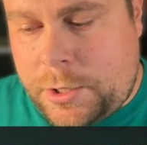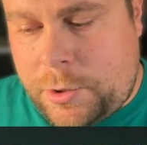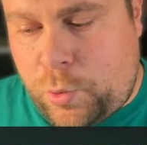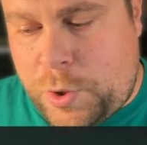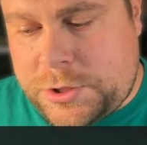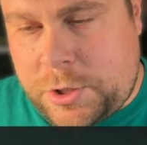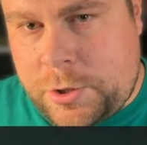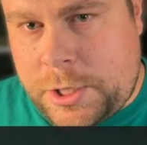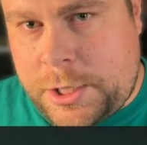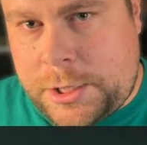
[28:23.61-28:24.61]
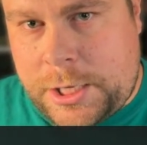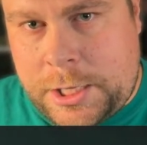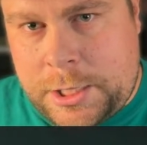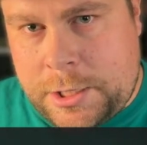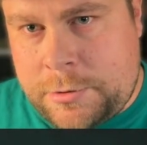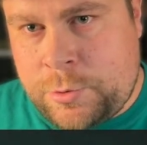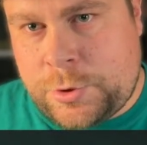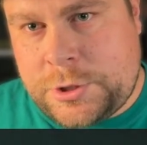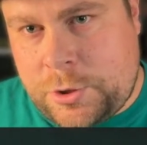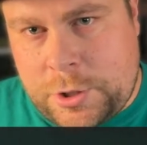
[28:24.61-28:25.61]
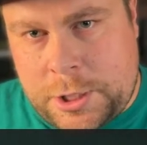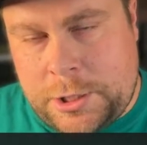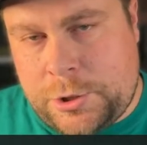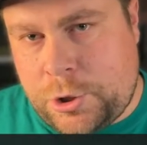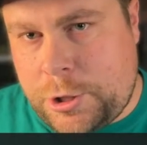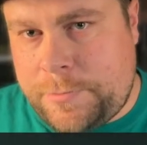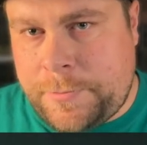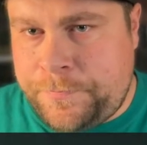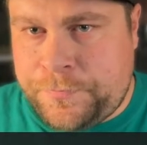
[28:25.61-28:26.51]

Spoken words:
what's going on in Canada, what's going on in Europe,